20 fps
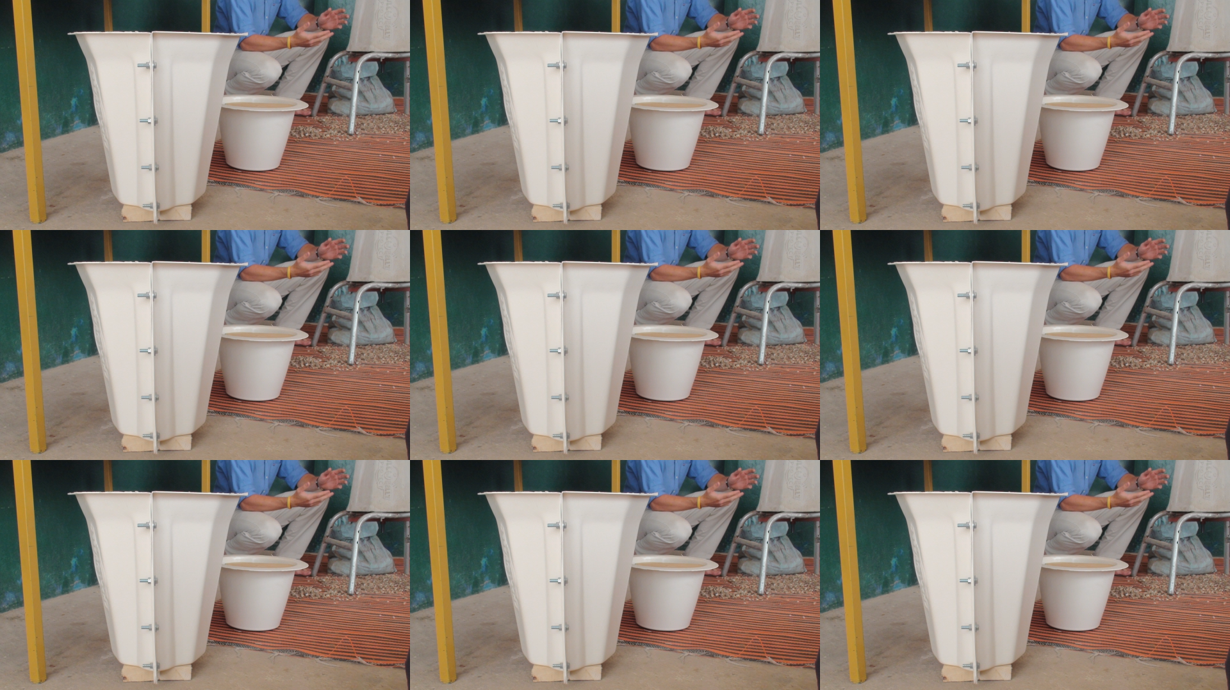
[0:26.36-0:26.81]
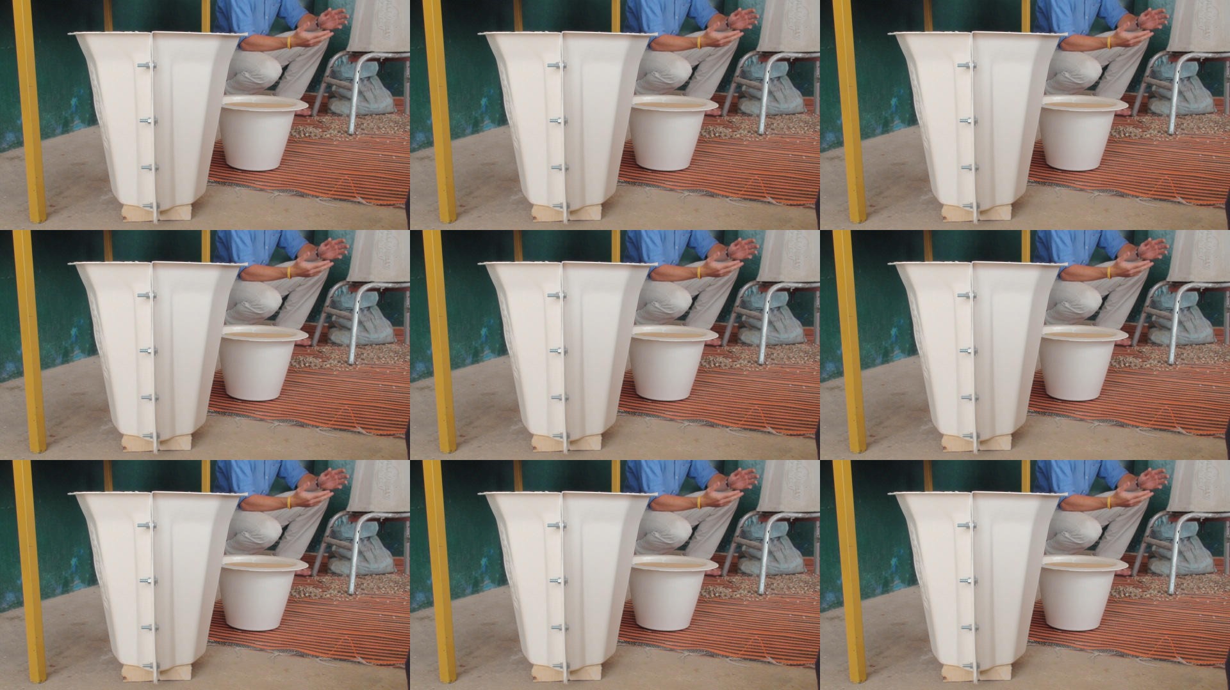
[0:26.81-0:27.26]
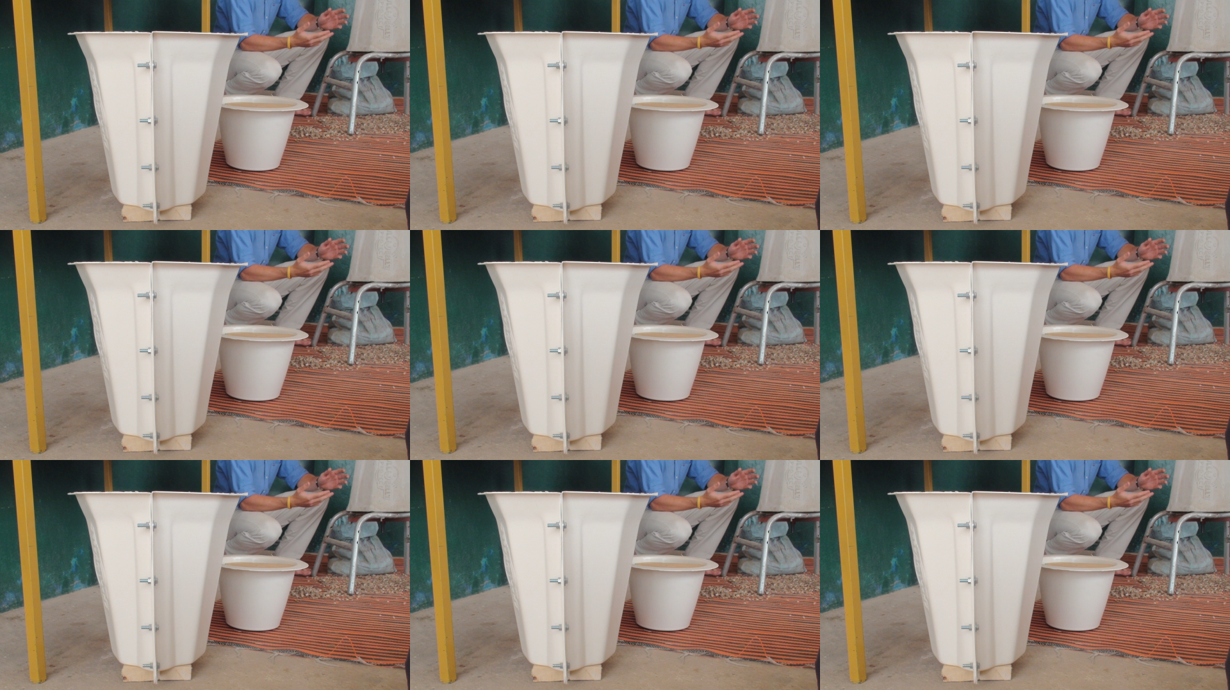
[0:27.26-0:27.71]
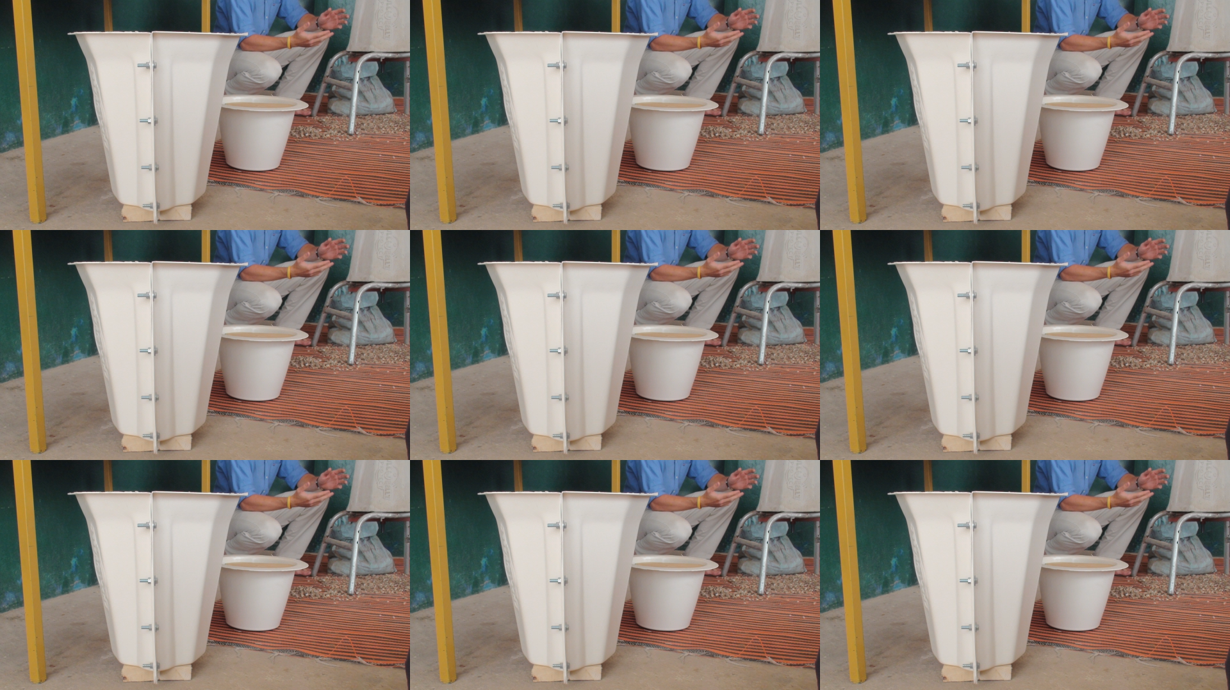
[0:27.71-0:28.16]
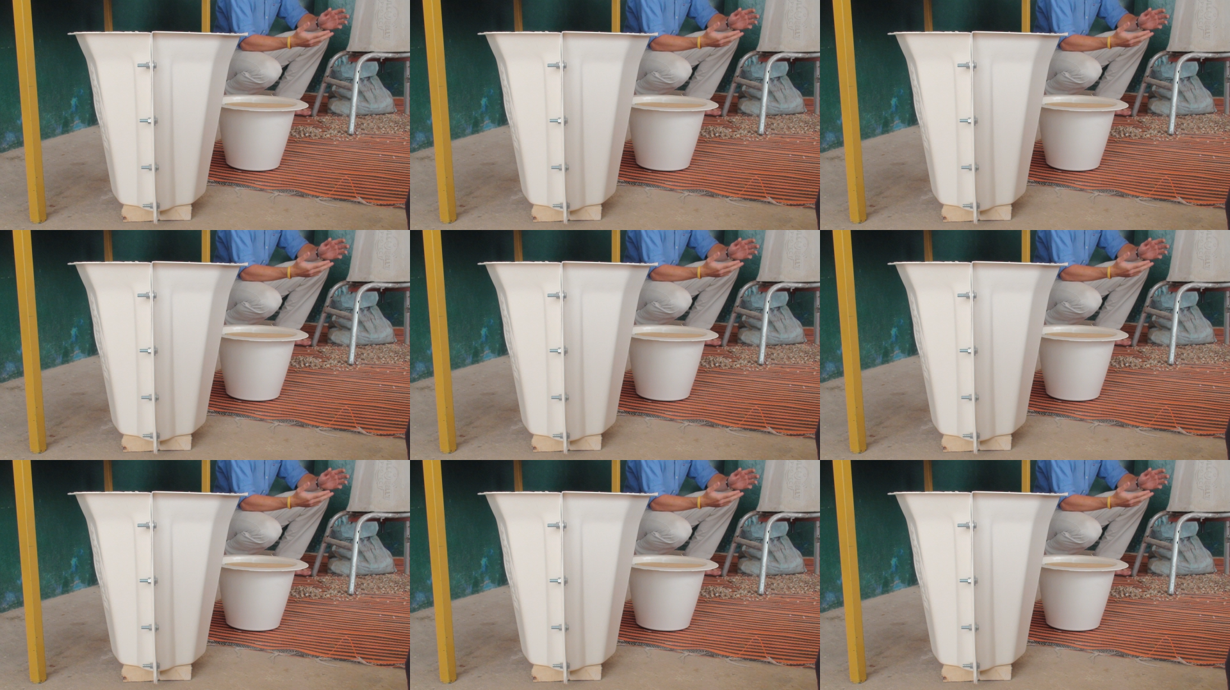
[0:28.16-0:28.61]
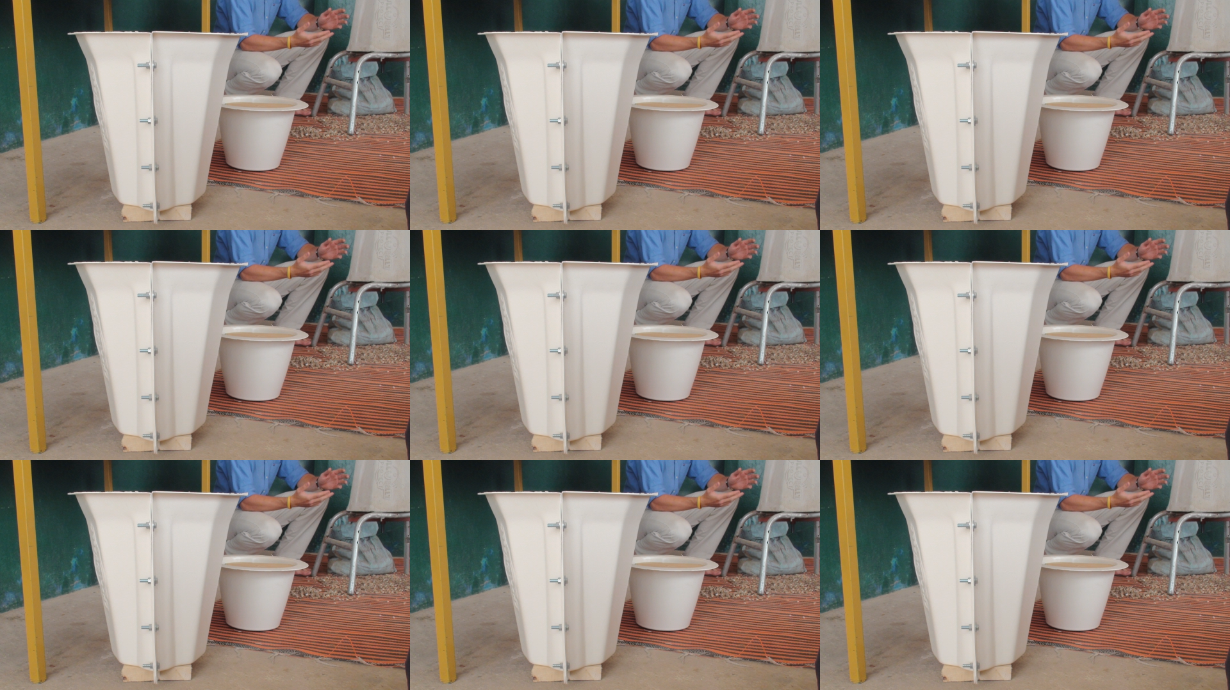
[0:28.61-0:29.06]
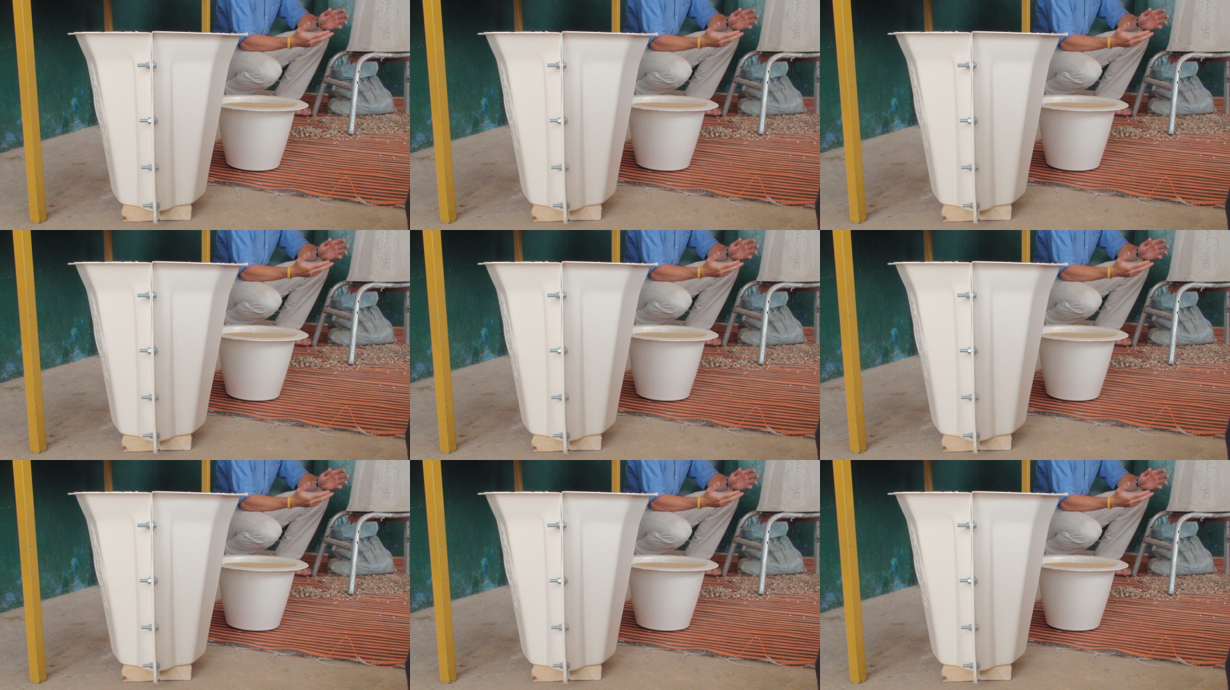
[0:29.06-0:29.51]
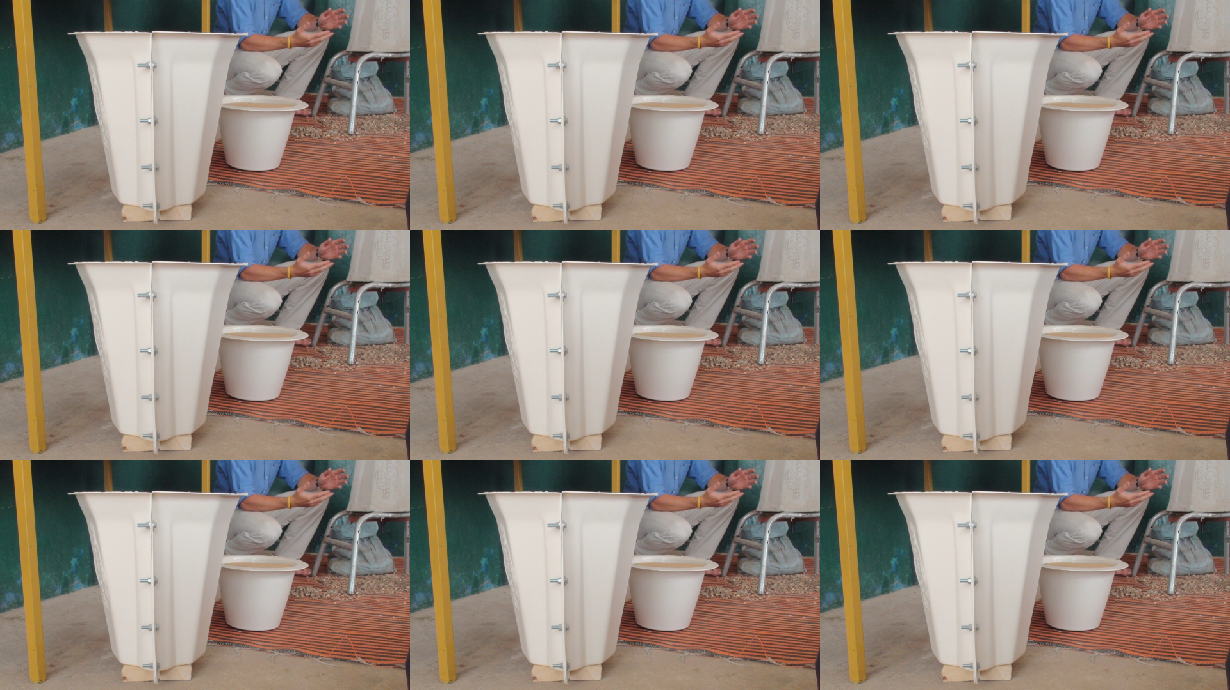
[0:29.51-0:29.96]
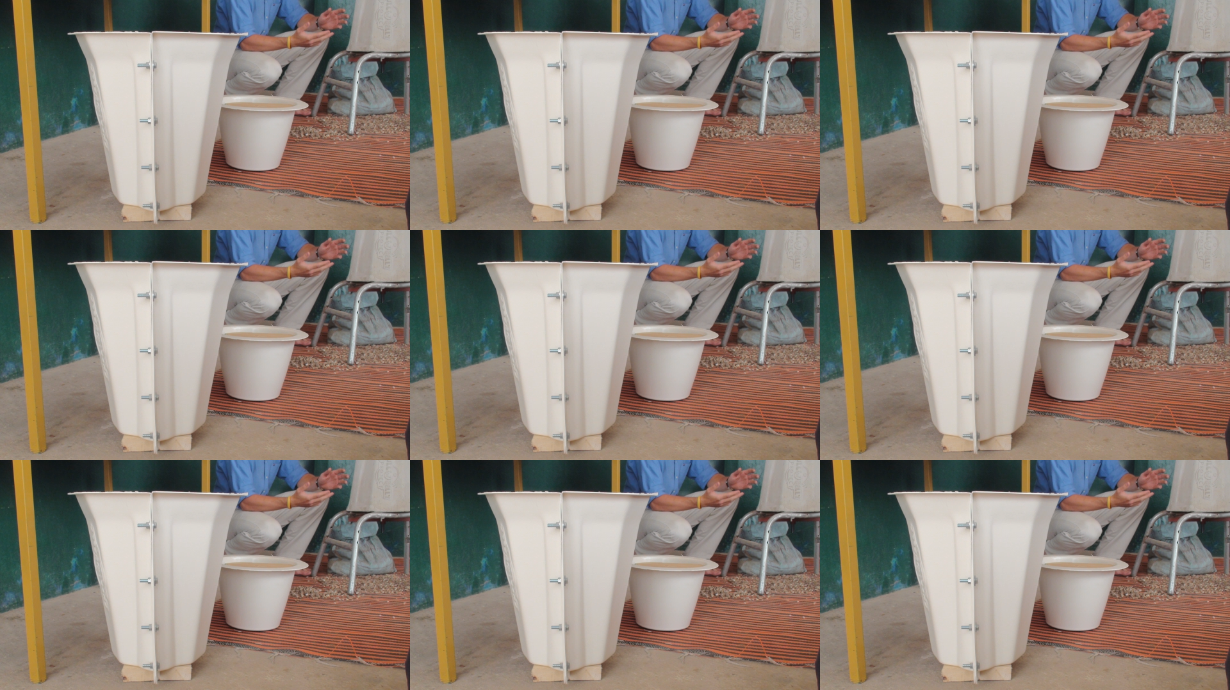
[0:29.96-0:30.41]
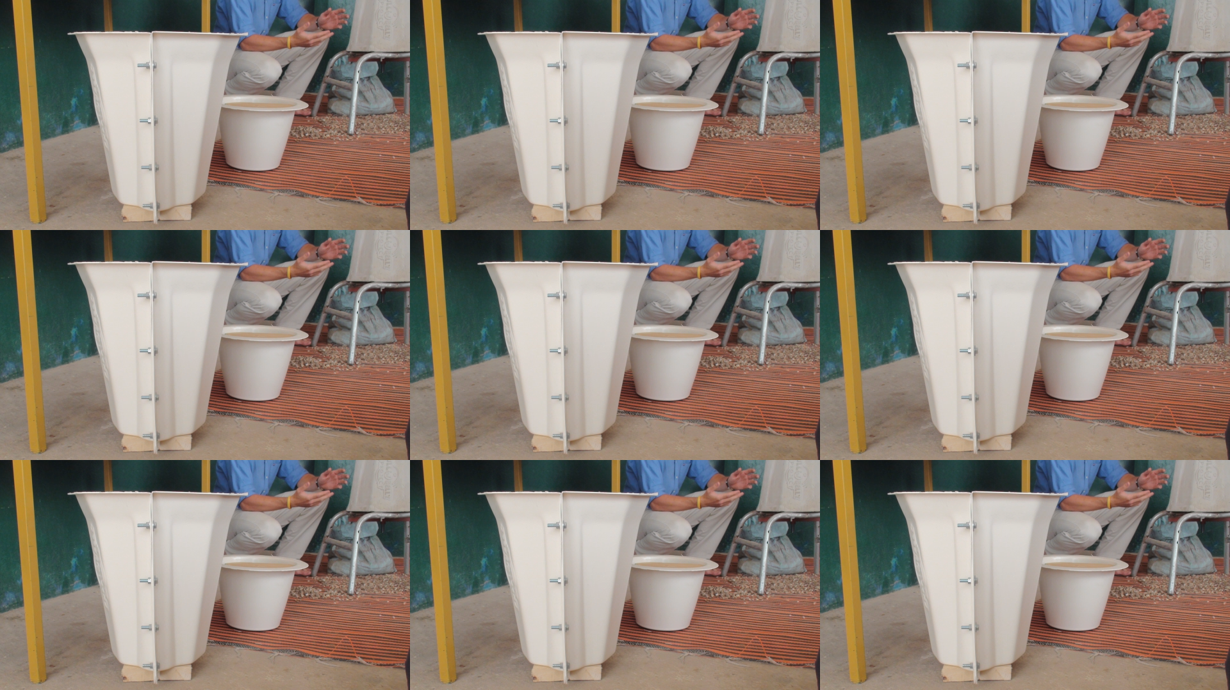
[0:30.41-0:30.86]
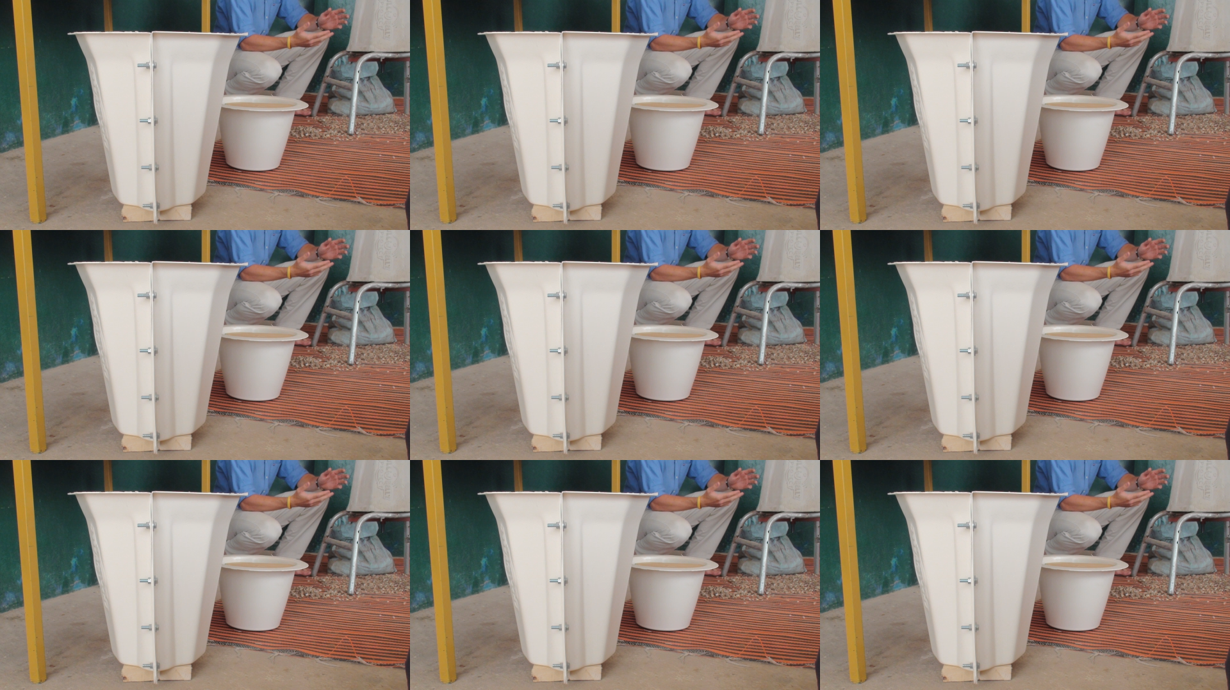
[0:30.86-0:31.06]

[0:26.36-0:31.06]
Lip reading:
[unreadable: no face in view]